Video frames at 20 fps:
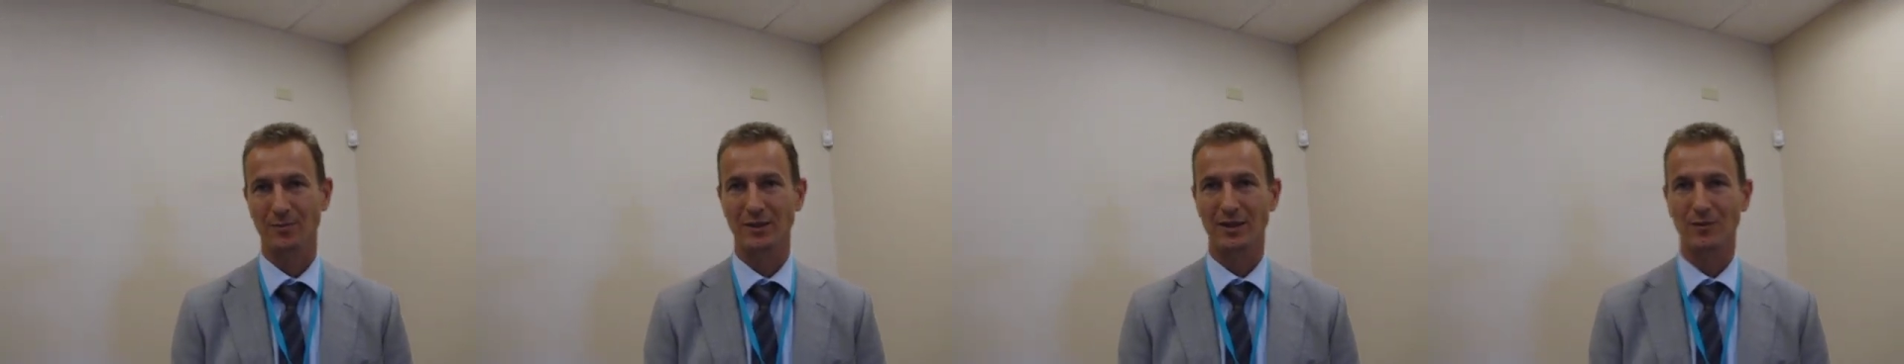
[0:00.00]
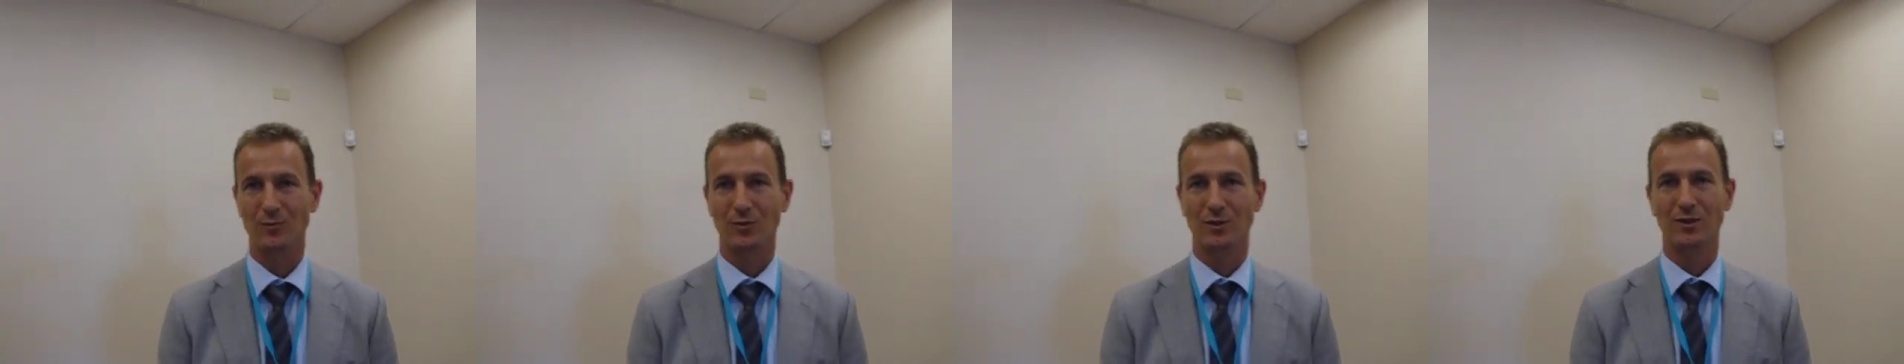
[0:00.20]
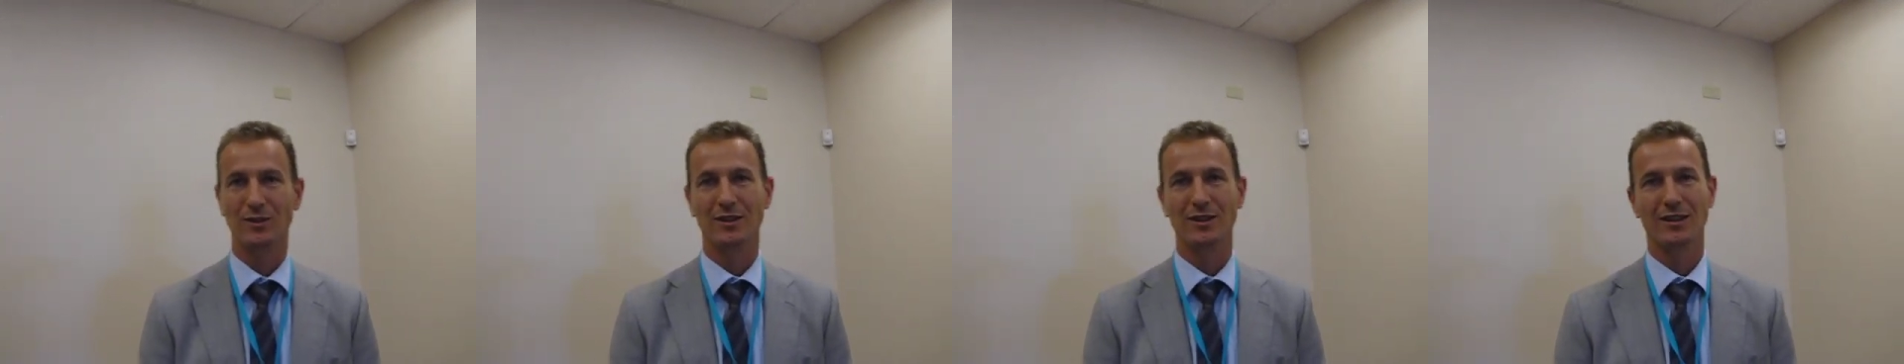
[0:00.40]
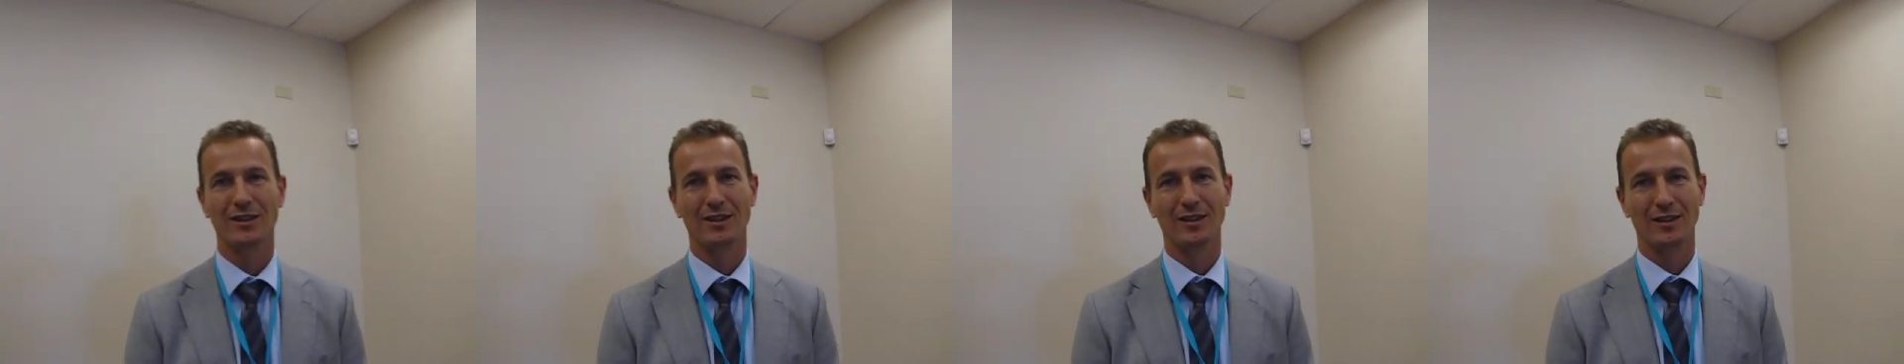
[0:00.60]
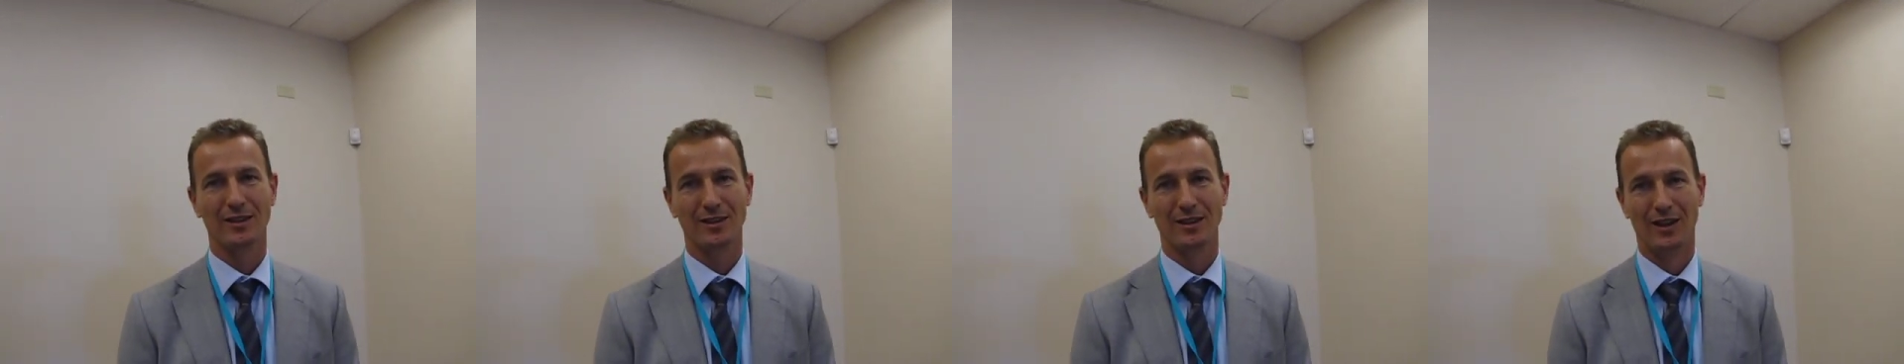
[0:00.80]
I mean, we're
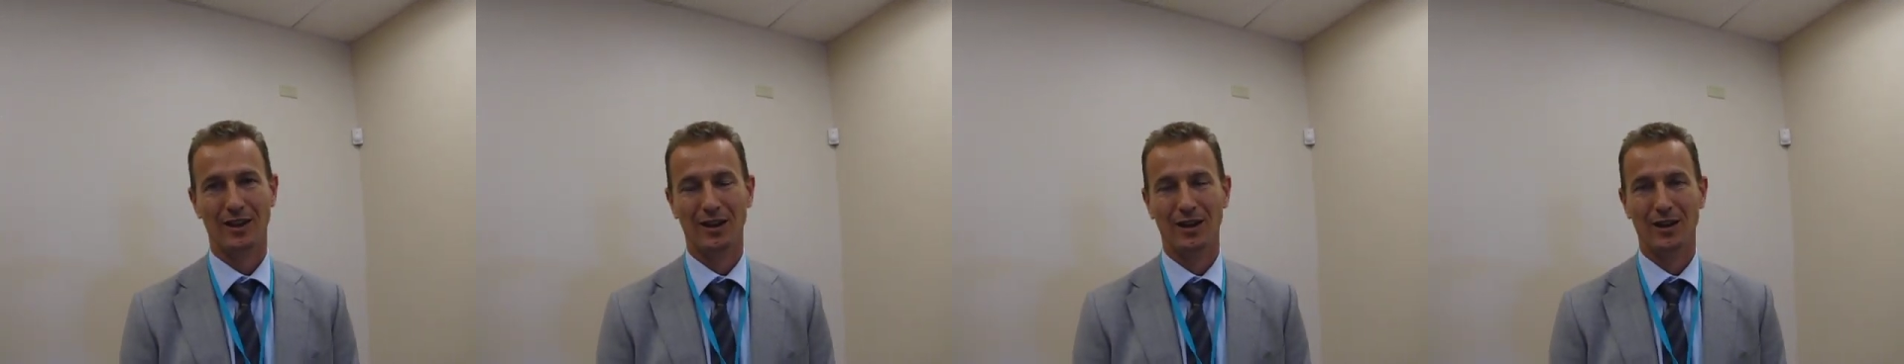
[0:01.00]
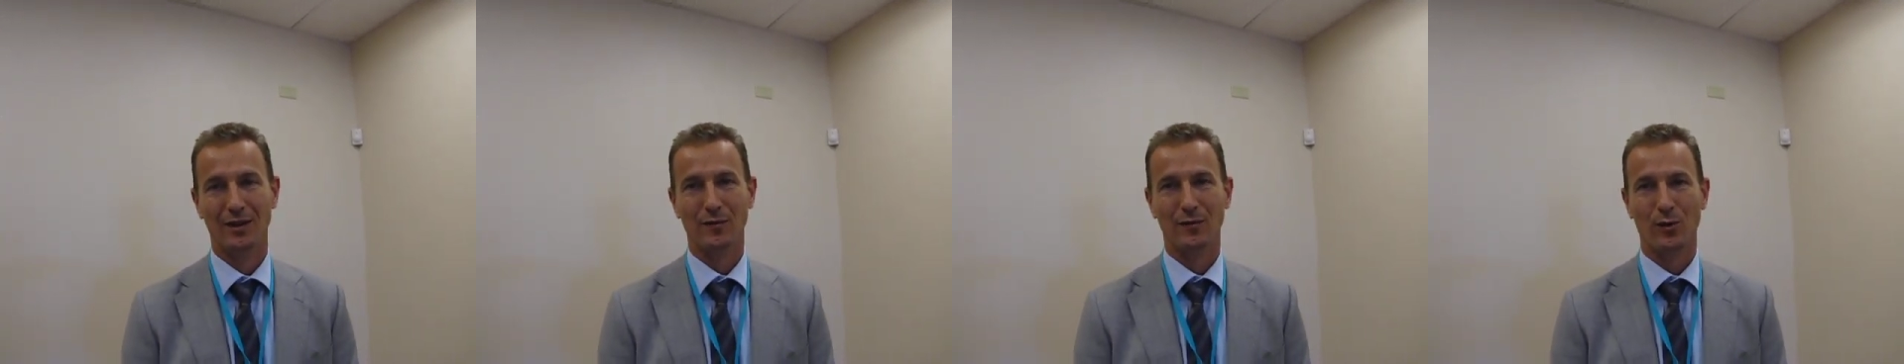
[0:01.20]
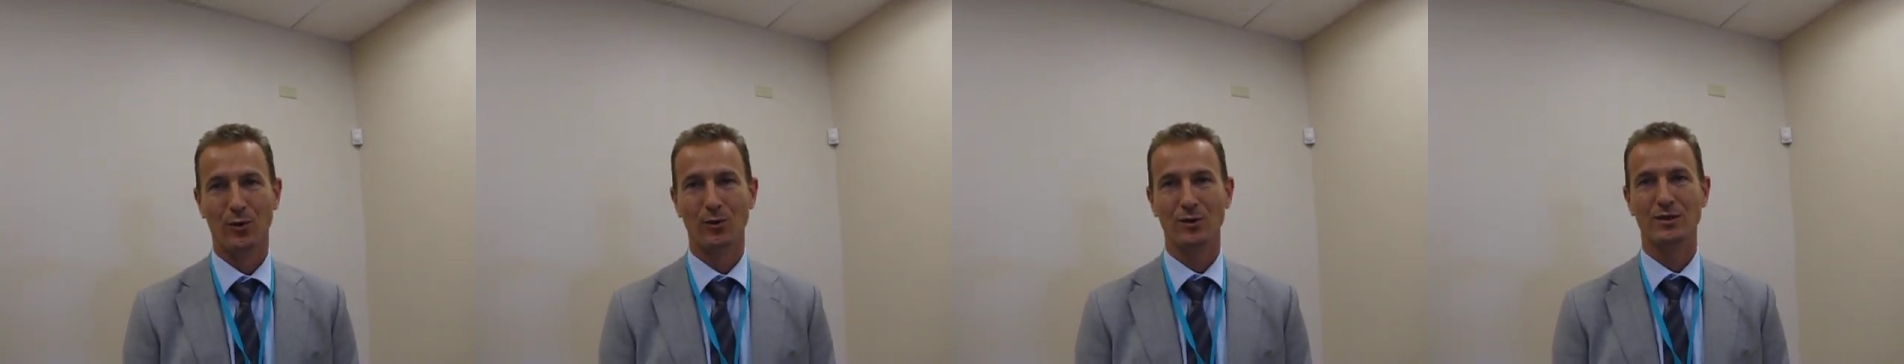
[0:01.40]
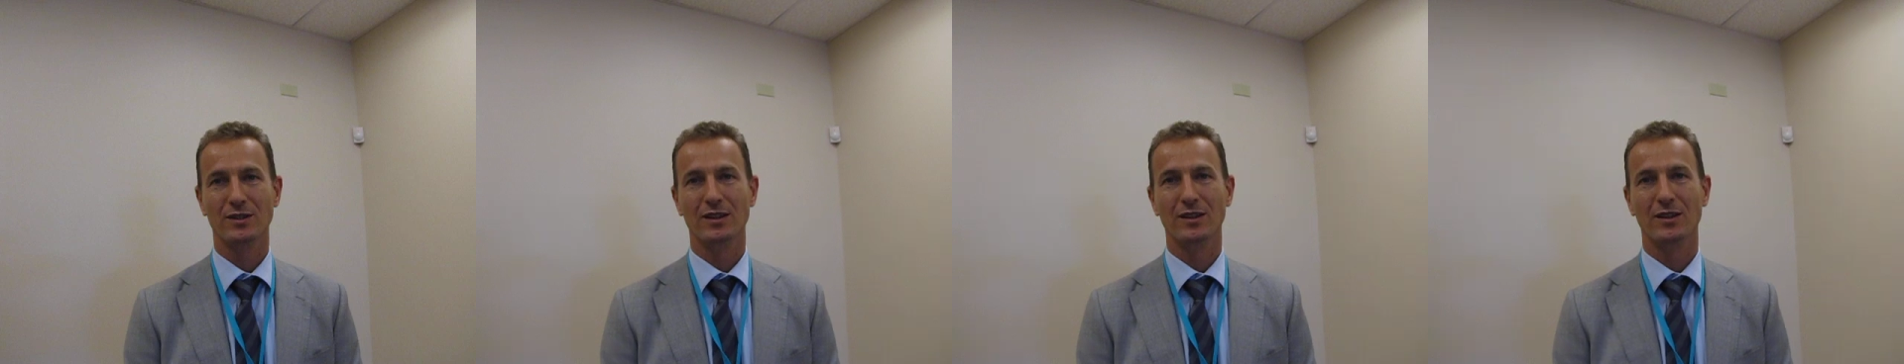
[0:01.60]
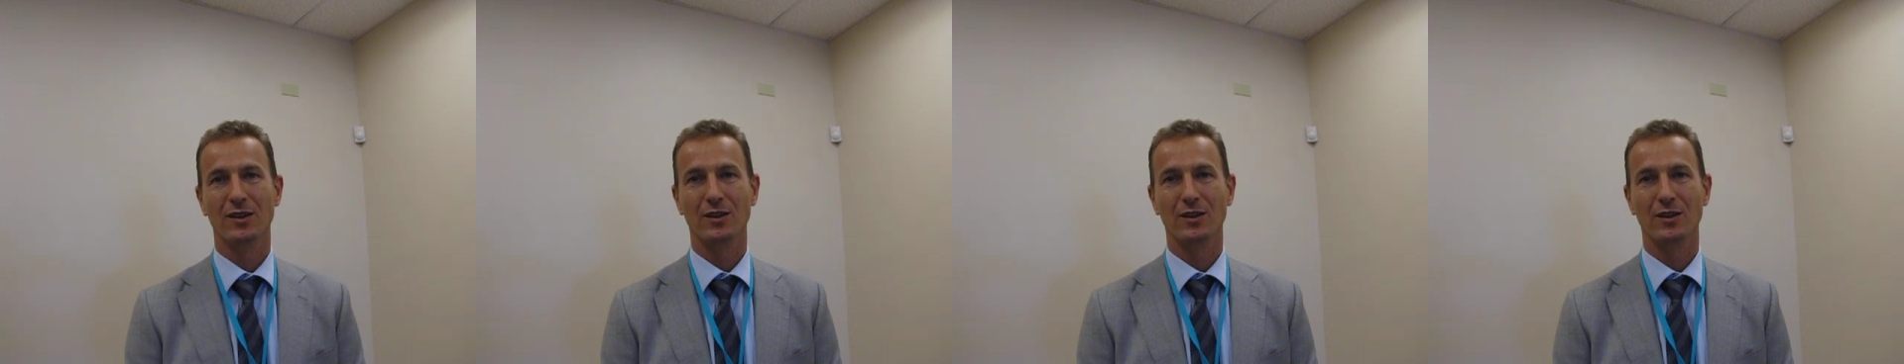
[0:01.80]
uh, focusing